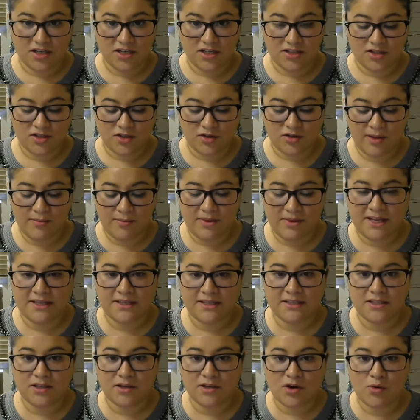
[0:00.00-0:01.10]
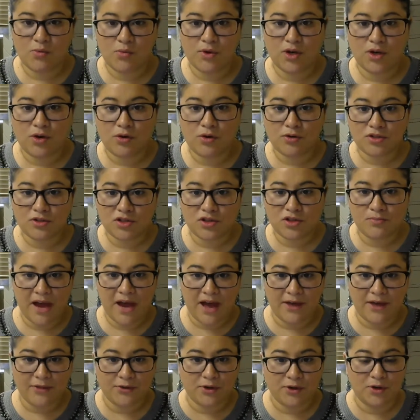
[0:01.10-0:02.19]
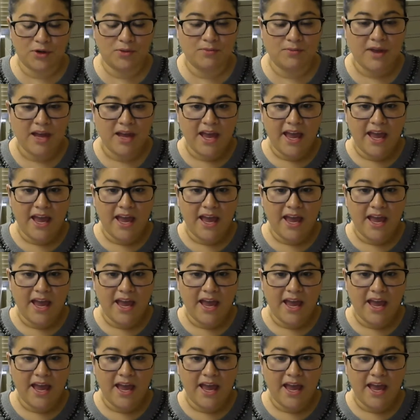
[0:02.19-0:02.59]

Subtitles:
So that means, you know, when you go to the bathroom